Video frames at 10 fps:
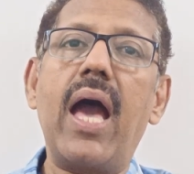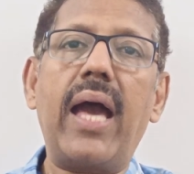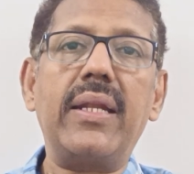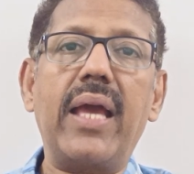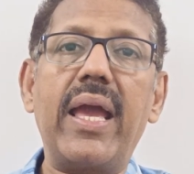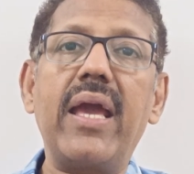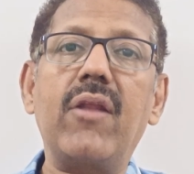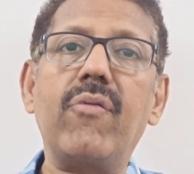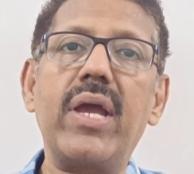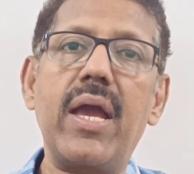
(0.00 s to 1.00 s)
an
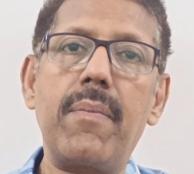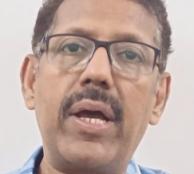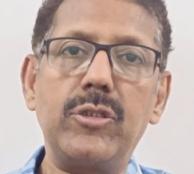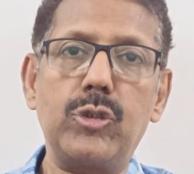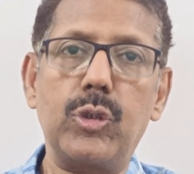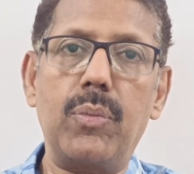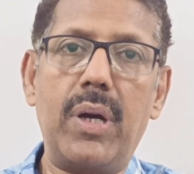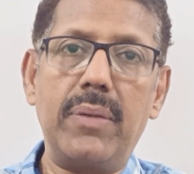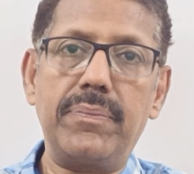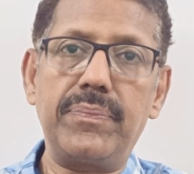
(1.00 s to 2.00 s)
airway hemangioma.